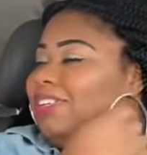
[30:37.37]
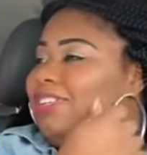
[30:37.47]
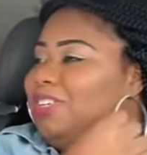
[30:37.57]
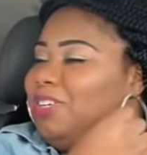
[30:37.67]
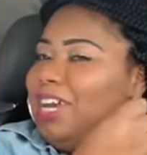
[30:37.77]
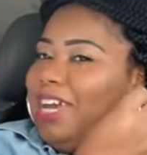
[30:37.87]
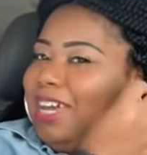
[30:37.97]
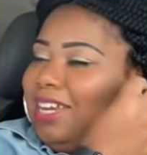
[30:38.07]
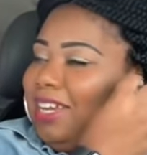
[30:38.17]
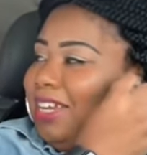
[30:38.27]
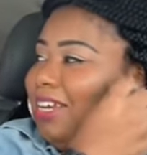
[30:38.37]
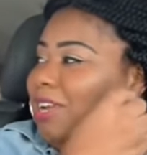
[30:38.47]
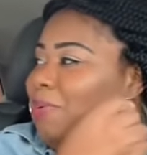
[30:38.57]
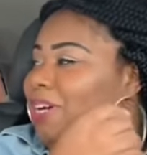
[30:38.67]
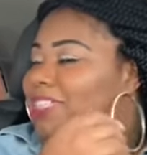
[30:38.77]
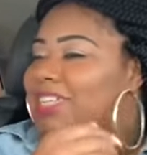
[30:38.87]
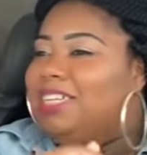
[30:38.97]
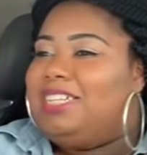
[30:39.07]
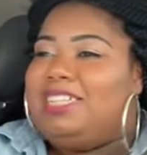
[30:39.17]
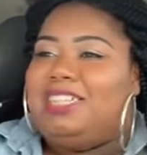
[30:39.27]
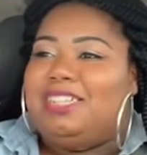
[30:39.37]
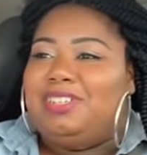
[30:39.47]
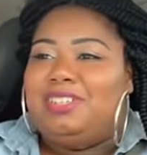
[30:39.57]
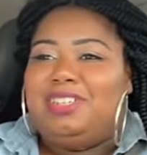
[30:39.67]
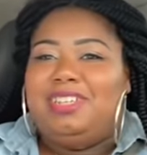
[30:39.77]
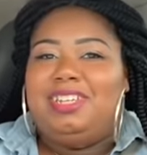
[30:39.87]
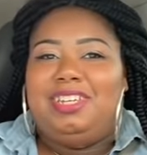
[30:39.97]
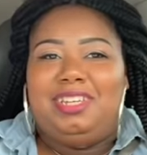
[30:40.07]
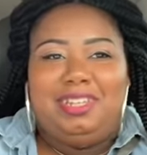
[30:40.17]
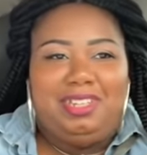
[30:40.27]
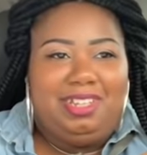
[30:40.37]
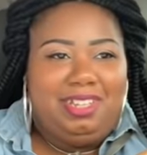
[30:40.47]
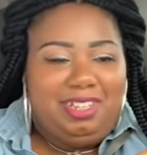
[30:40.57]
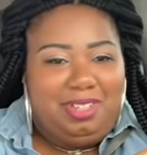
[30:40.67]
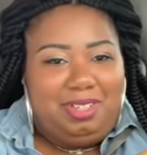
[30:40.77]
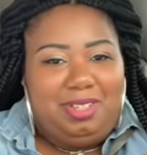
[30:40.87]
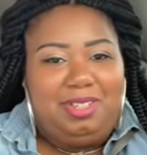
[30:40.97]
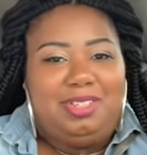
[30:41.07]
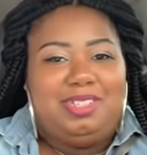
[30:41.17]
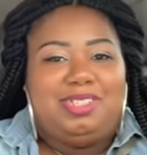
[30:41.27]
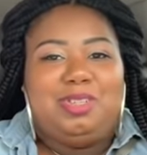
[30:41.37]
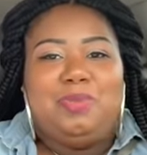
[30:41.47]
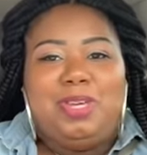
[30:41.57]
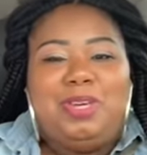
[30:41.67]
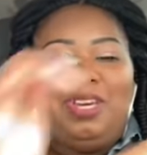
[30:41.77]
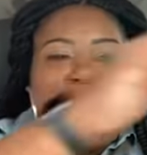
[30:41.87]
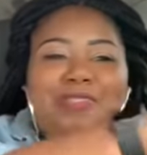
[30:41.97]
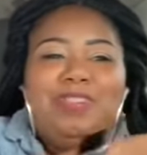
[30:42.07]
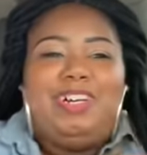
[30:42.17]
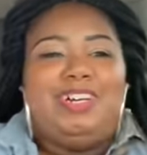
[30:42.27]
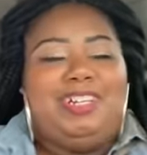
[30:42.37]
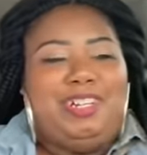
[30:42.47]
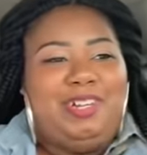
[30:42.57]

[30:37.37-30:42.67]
it. You did eat it, and it was good to you. It wasn't good to me. So where you get it from?